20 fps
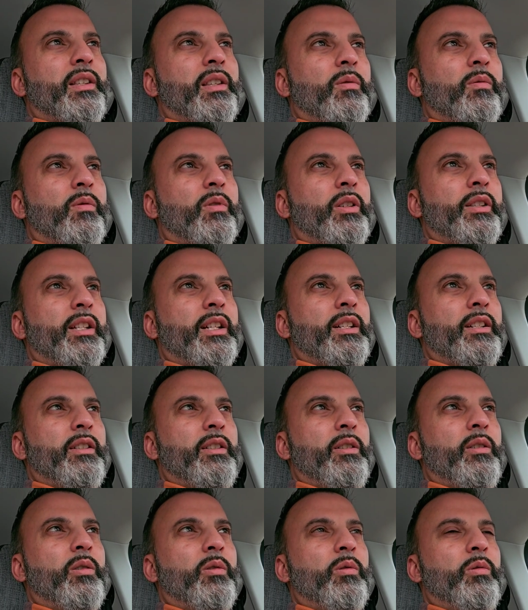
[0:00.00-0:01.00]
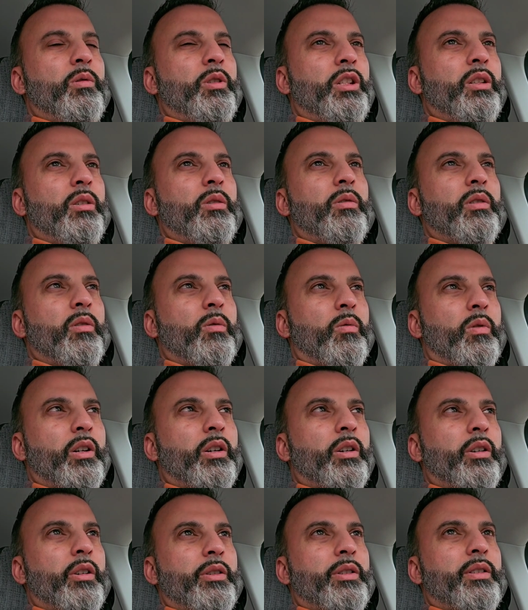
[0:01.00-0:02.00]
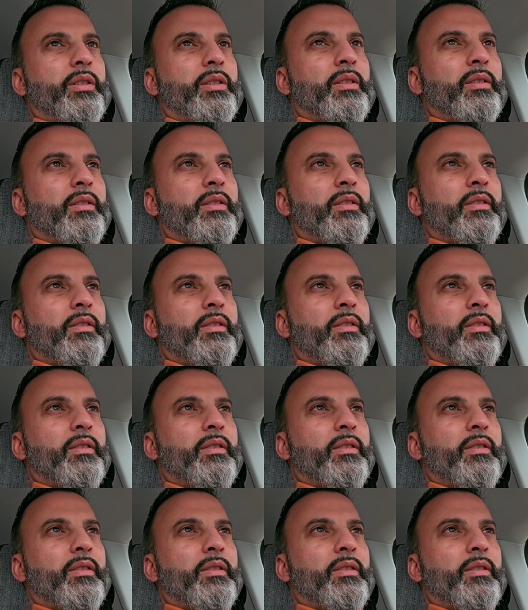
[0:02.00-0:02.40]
the one that you shoot the worst,